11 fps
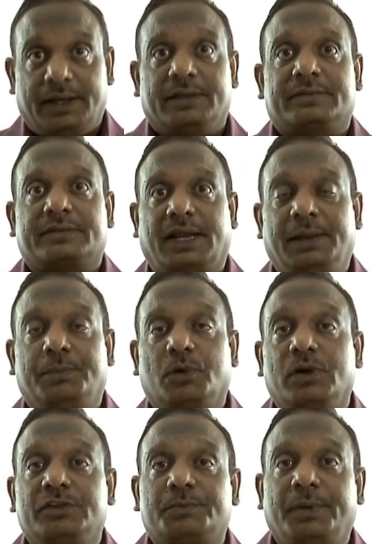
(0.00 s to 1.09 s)
scribe
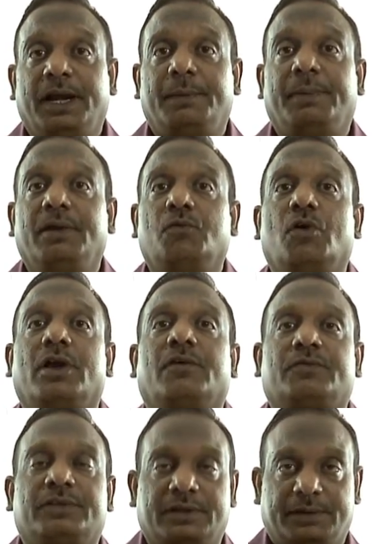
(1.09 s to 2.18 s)
role is played by one
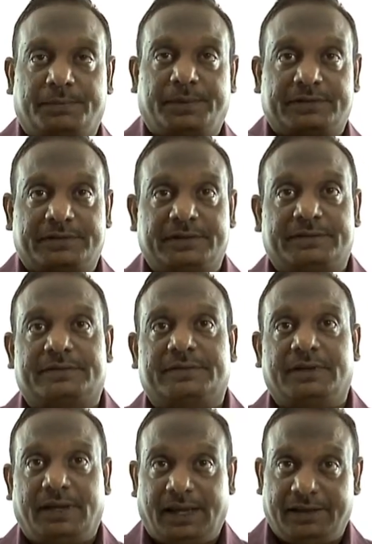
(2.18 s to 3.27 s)
of the persons,
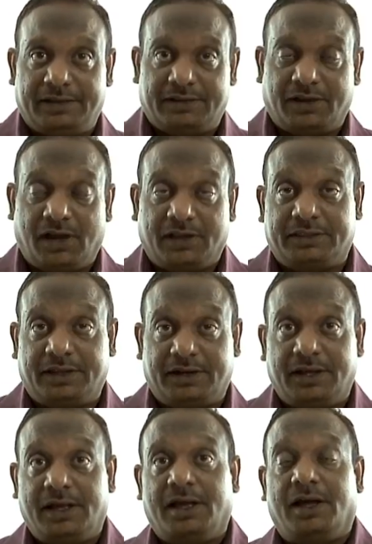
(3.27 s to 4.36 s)
either the author
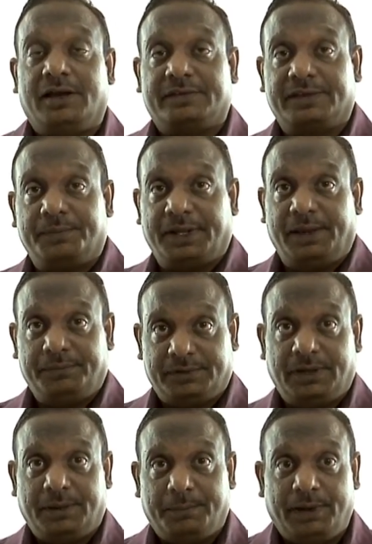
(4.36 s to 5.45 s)
or sometimes
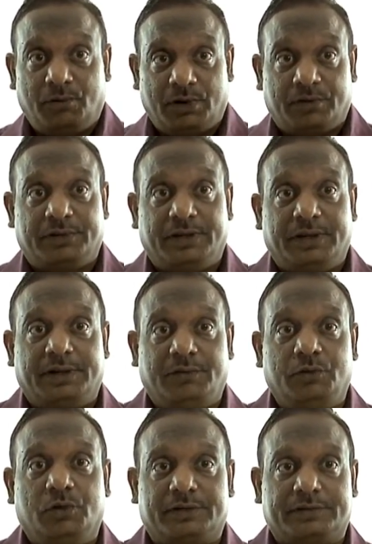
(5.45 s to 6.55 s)
by one of the
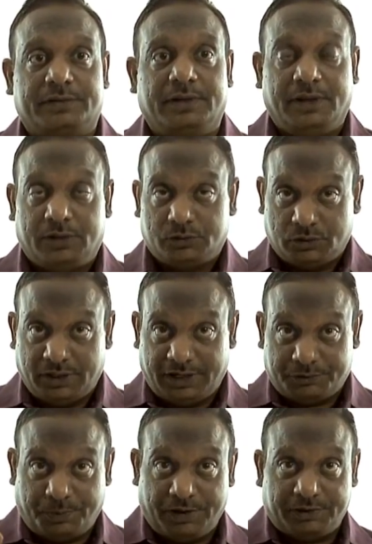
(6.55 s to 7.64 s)
reviewers. So, the
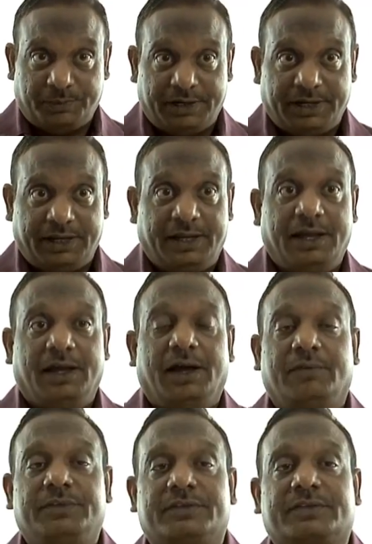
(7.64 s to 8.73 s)
responsibility
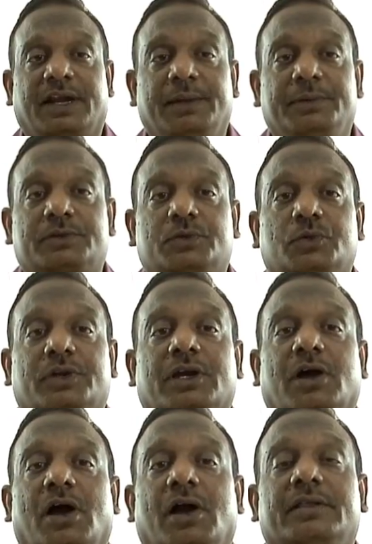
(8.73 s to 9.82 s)
of the scribe is to
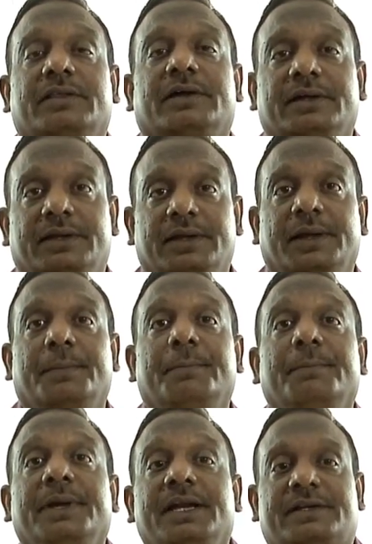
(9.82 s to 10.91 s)
record the
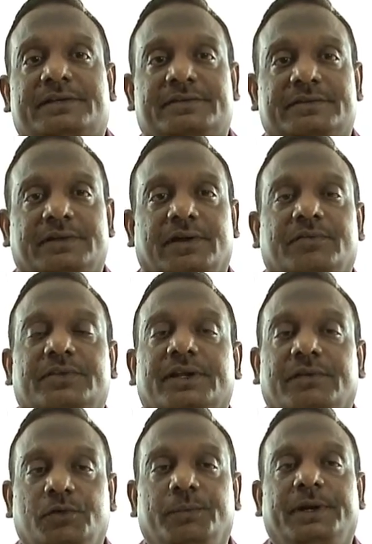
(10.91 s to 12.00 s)
minutes of the
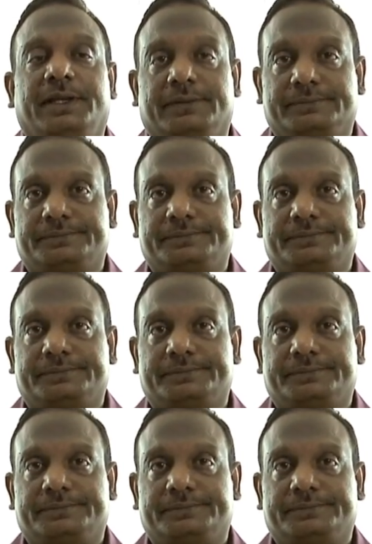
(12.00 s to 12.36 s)
review meeting.